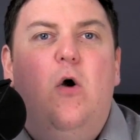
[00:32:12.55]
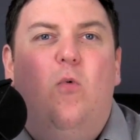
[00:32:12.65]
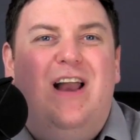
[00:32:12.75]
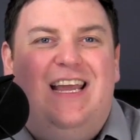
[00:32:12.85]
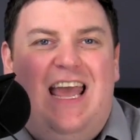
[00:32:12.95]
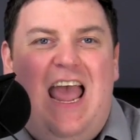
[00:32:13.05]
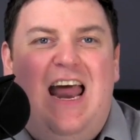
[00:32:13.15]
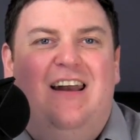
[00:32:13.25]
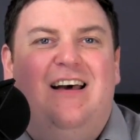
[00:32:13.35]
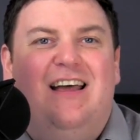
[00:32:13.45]
when
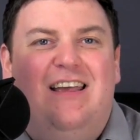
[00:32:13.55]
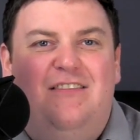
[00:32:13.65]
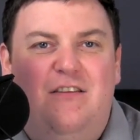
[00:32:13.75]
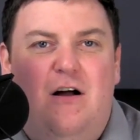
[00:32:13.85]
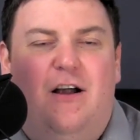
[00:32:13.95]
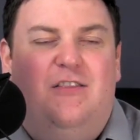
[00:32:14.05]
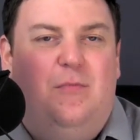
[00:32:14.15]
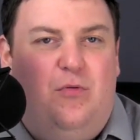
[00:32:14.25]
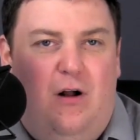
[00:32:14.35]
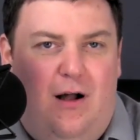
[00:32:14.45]
Canada is not
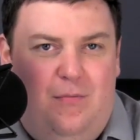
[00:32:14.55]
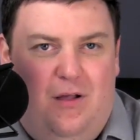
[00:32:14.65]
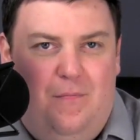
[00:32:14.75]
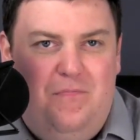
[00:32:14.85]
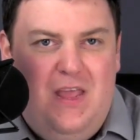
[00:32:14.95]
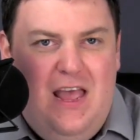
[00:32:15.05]
the problem.